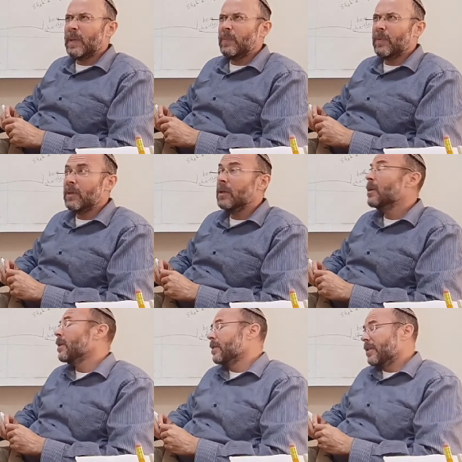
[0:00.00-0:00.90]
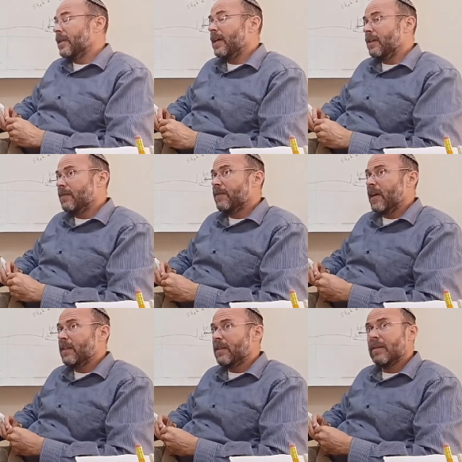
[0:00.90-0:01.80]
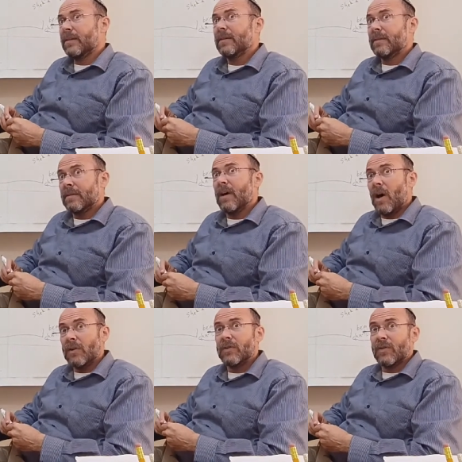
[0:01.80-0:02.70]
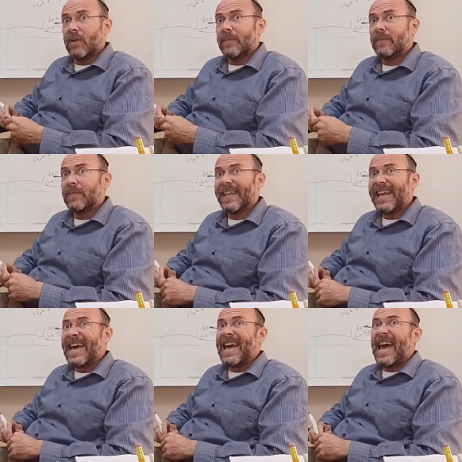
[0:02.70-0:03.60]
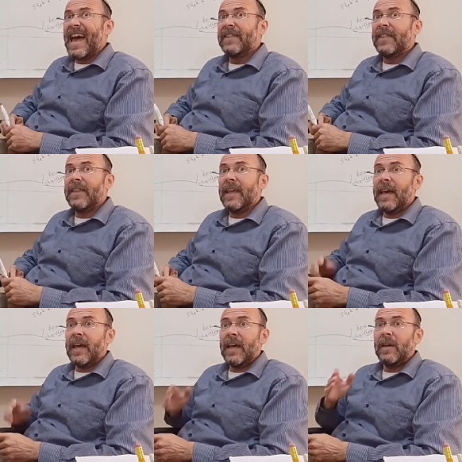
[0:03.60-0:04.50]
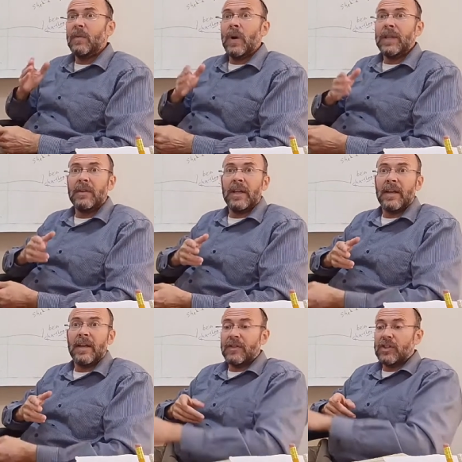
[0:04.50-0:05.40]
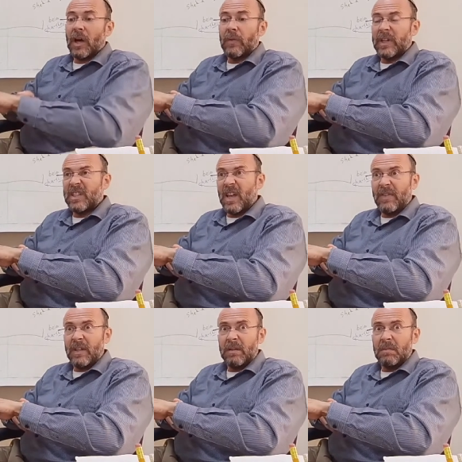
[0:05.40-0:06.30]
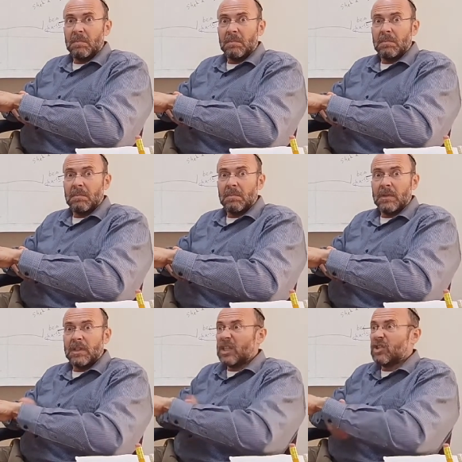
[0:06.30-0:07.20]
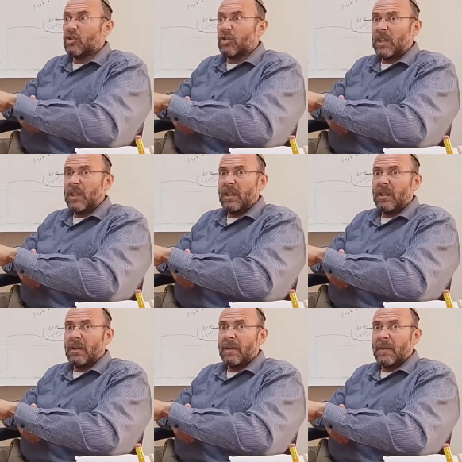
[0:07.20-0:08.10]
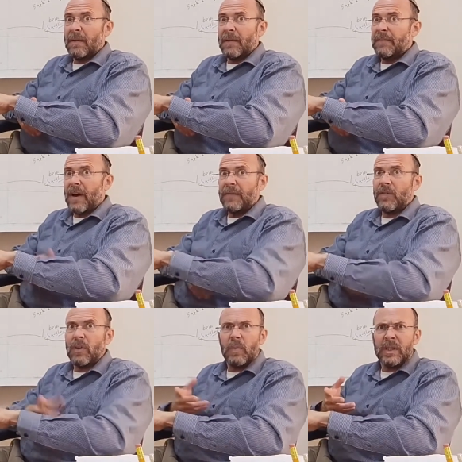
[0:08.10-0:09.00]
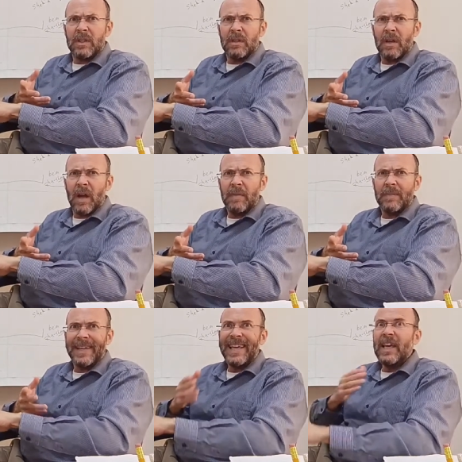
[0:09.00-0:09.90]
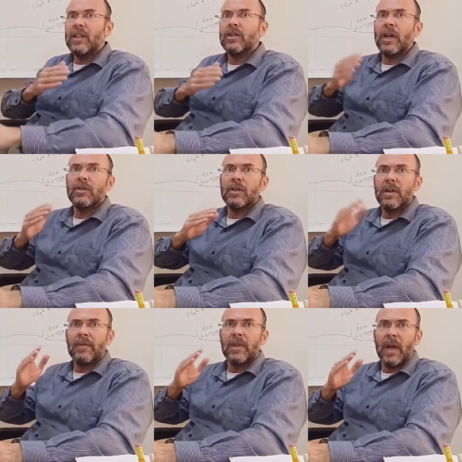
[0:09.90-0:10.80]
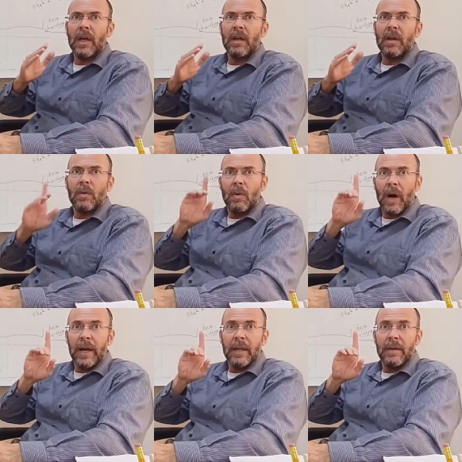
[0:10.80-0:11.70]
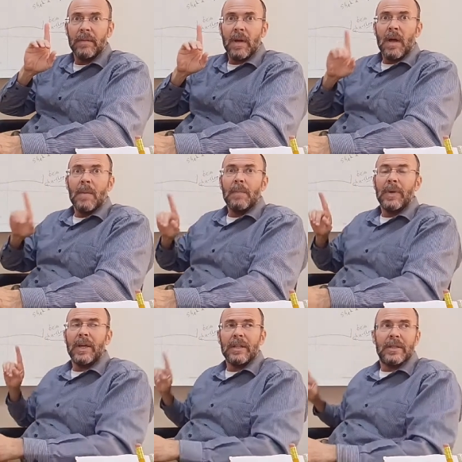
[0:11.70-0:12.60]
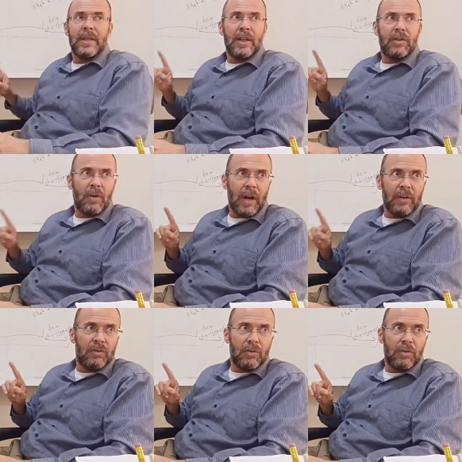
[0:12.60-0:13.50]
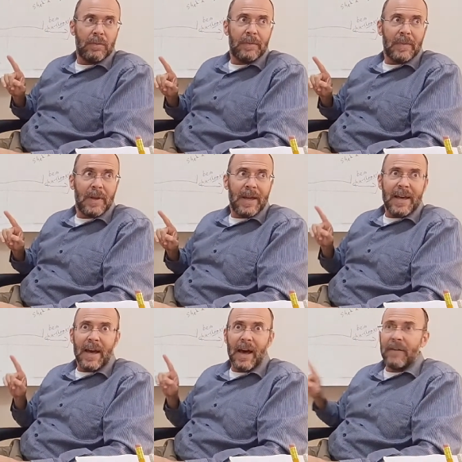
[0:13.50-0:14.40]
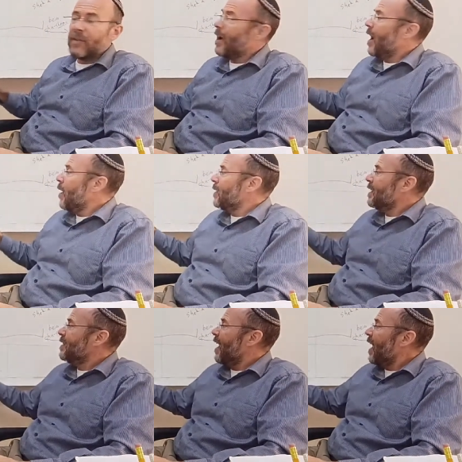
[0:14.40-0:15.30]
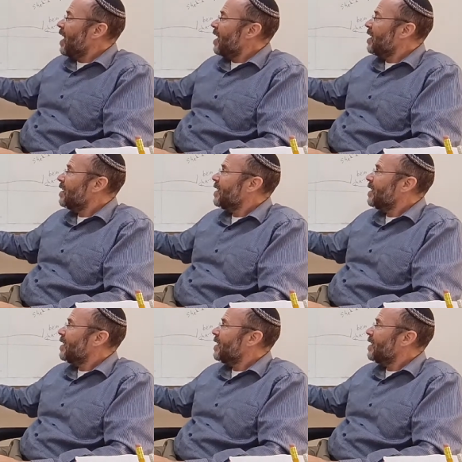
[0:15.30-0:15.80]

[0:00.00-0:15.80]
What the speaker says: people, today you'll find also. And they, when did they daven Shacharit? 7? 6:30? 5:30? What's the time? It changes every day. Why? Because they try to have their Amidah